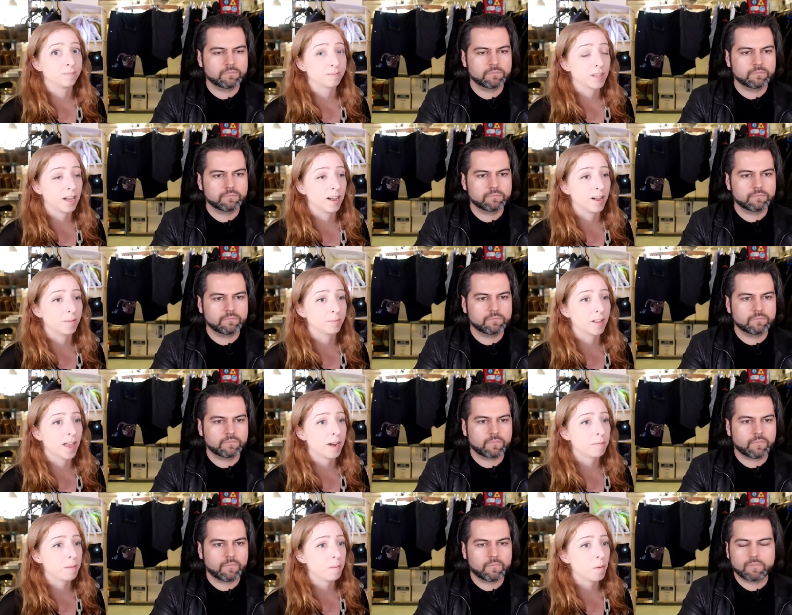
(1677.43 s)
Speaker 1: Um, a lot of
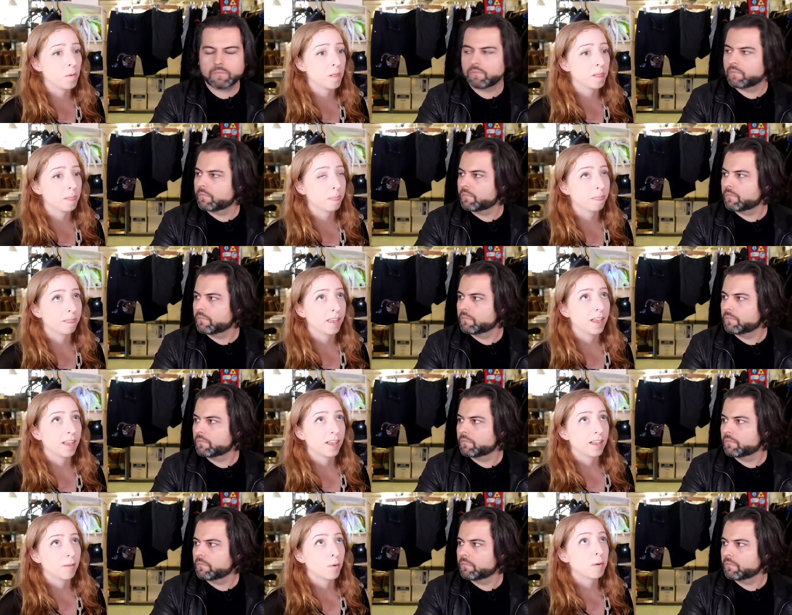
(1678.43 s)
people,
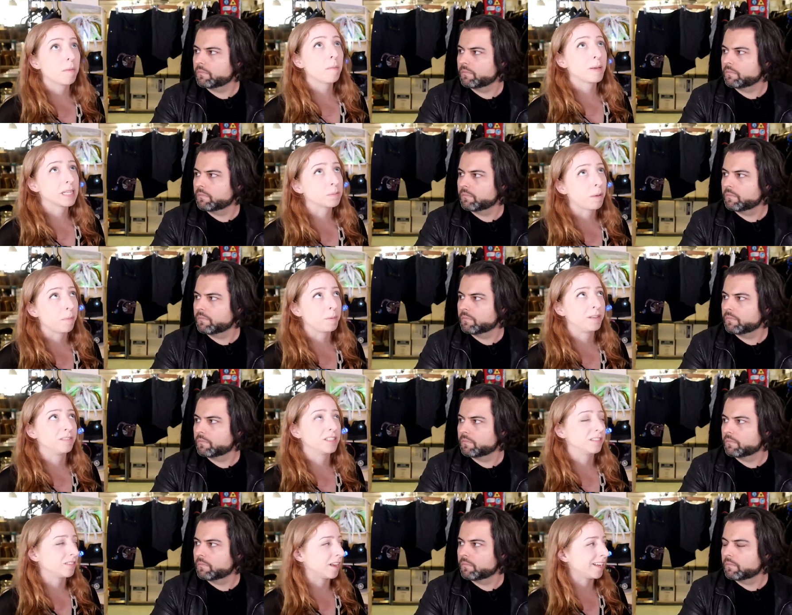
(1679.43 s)
one of my biggest pet peeves is,
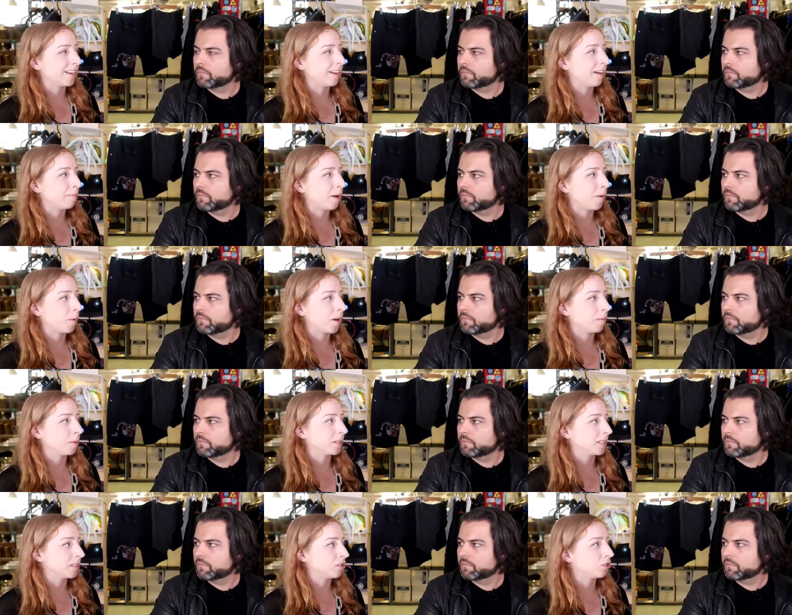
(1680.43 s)
about wearables
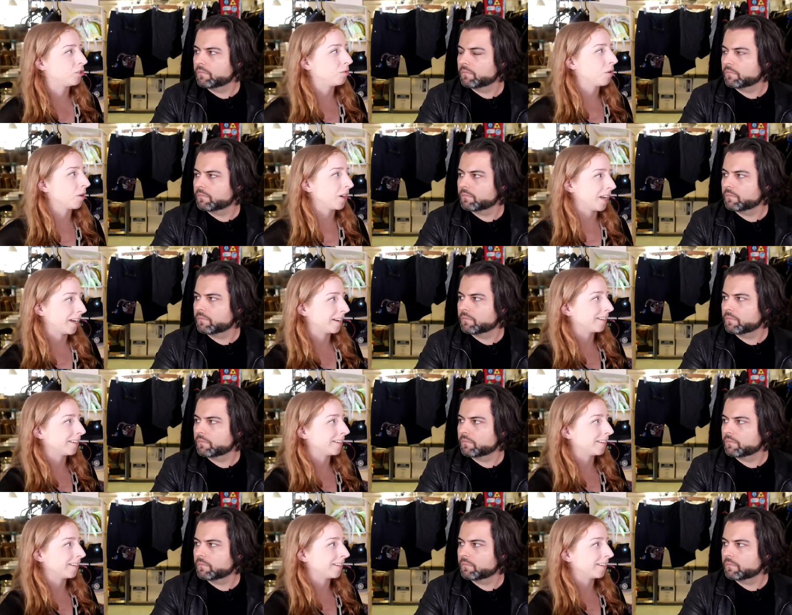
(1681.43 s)
is shoehorning